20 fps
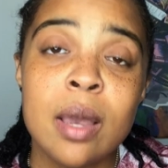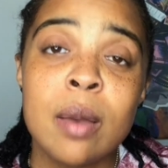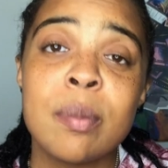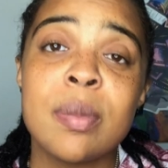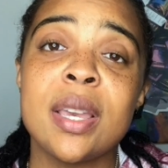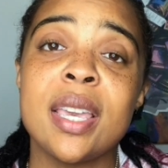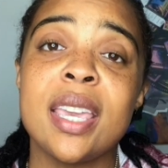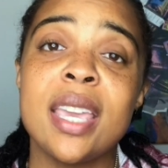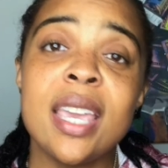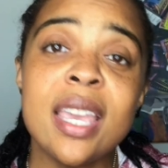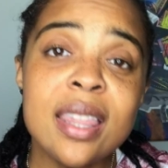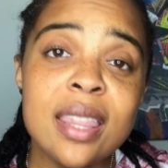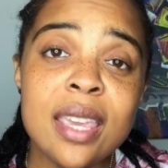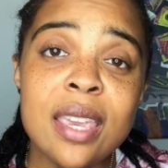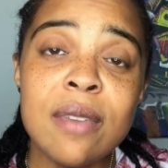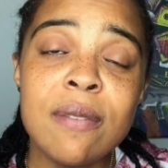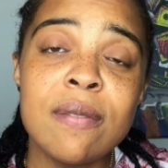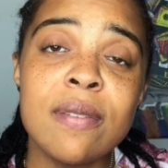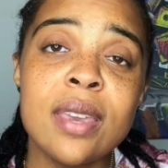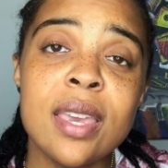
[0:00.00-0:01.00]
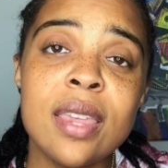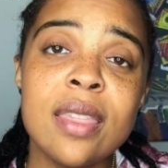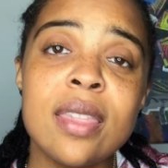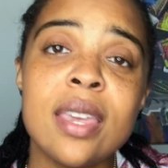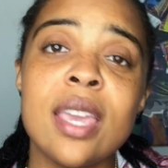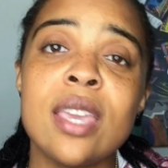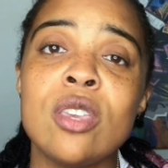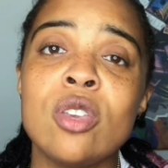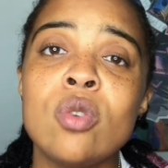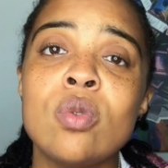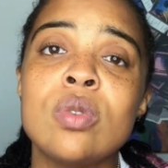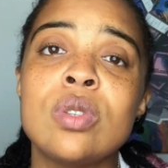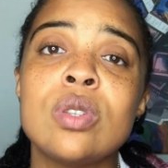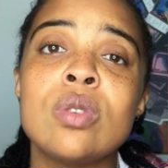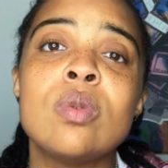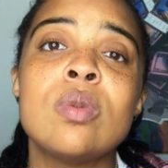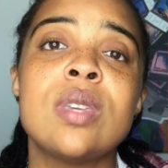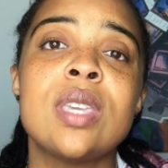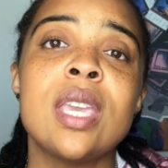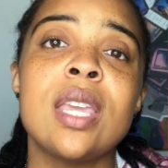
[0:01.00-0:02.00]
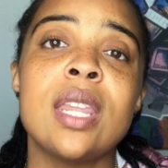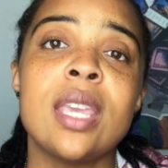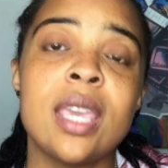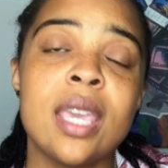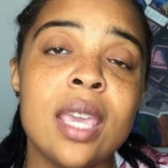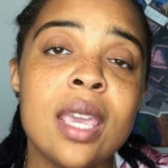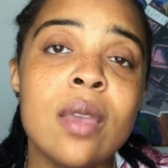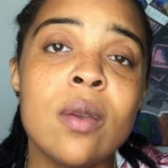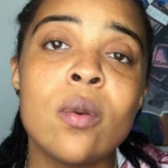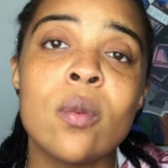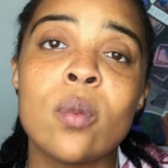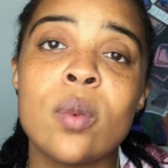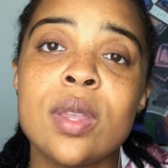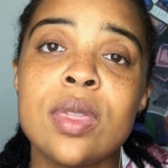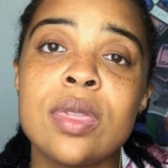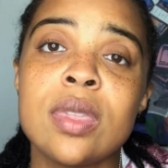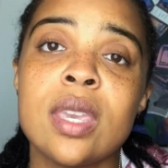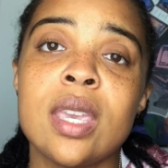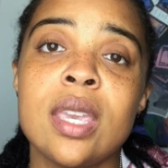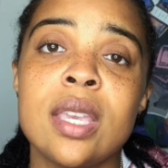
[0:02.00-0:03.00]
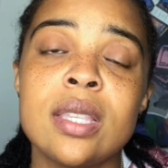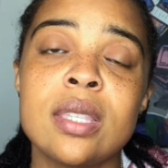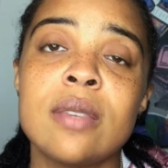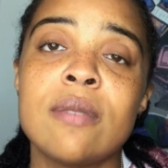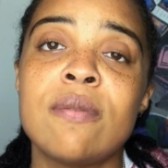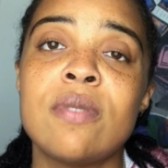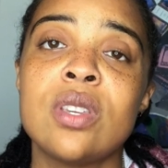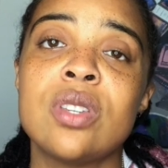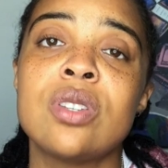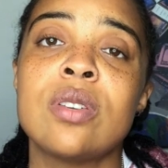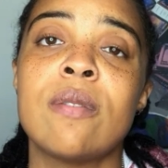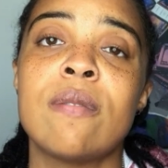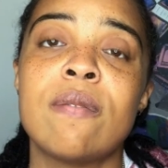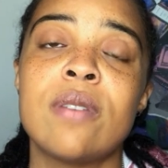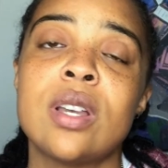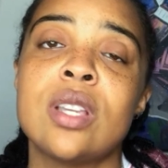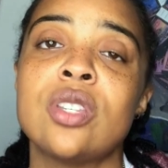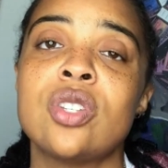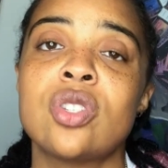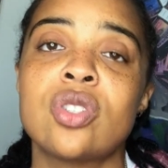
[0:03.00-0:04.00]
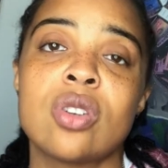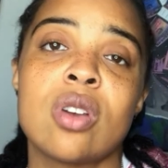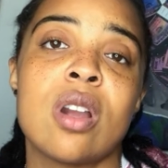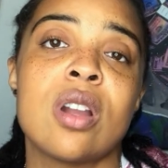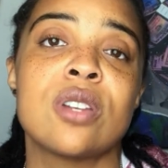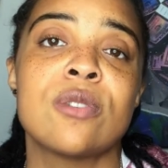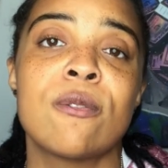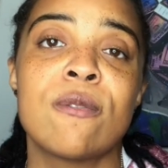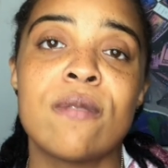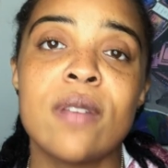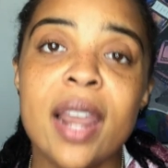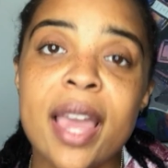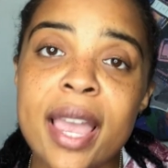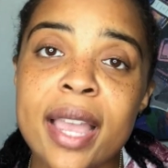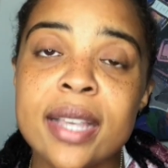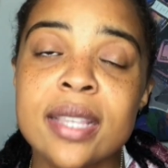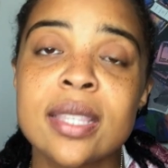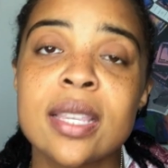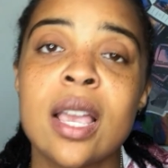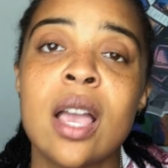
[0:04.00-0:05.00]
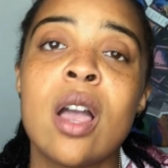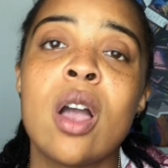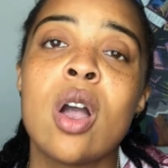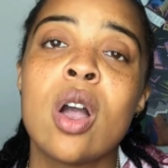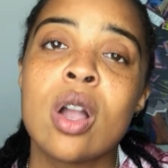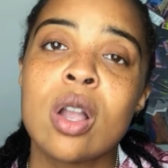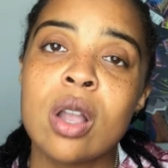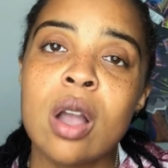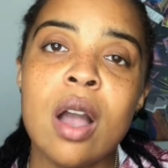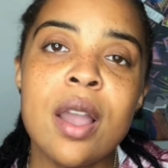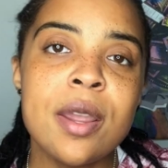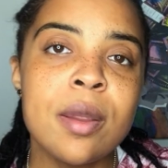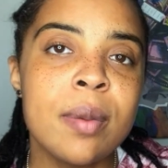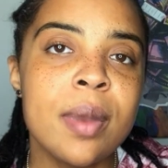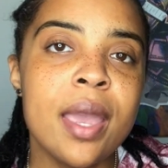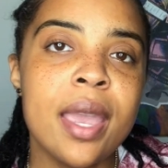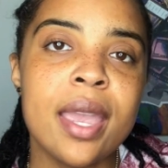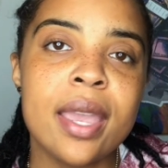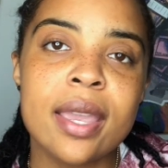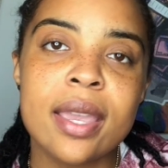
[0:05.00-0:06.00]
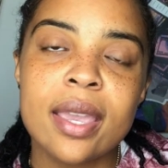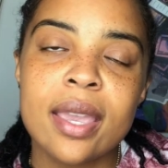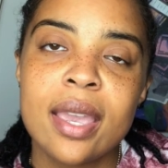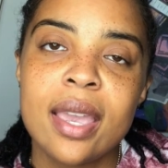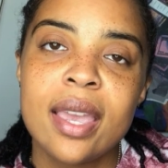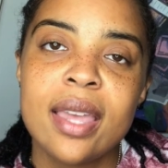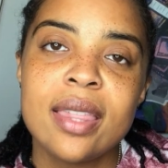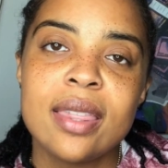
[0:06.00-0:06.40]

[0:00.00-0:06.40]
But in the event that you do get hit with the insufficient funds charge flex, call your bank.